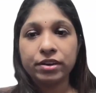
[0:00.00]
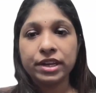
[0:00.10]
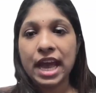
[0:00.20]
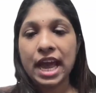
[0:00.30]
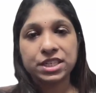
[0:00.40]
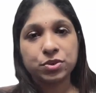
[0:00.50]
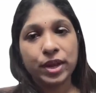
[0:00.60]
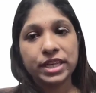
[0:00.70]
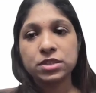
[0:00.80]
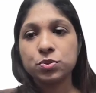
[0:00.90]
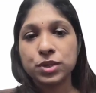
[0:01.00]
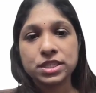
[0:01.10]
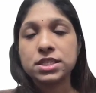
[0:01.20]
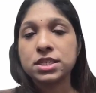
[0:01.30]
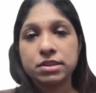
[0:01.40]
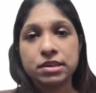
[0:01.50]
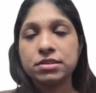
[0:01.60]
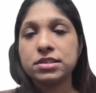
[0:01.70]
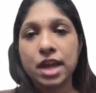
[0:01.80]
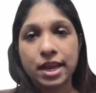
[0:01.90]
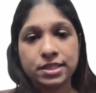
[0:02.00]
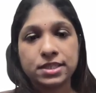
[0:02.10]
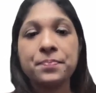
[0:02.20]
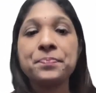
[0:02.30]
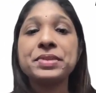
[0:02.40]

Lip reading: reactivated versus regressed eyes.